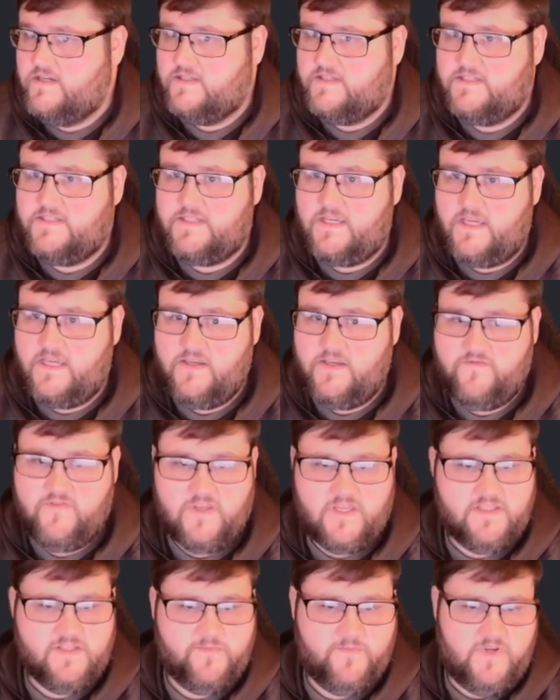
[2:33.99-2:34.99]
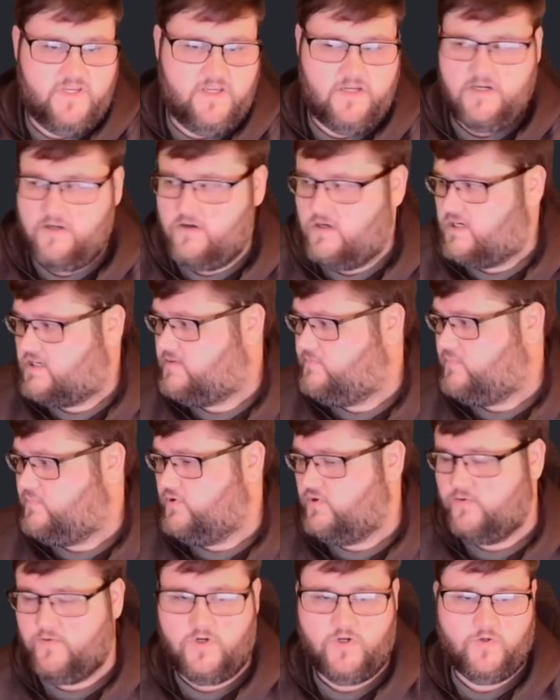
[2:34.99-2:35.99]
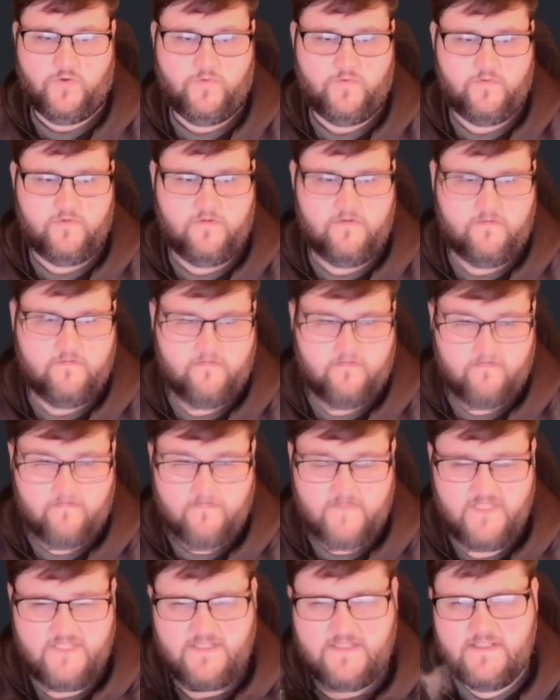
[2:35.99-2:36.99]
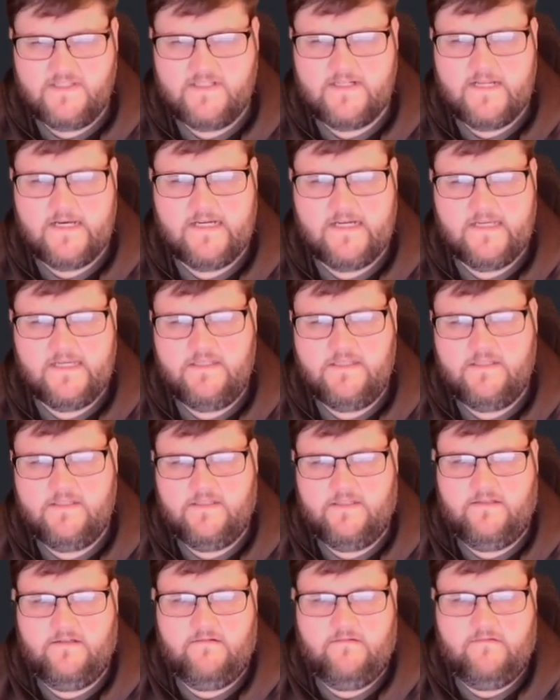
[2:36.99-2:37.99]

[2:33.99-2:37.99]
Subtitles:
save against being knocked prone. This is nice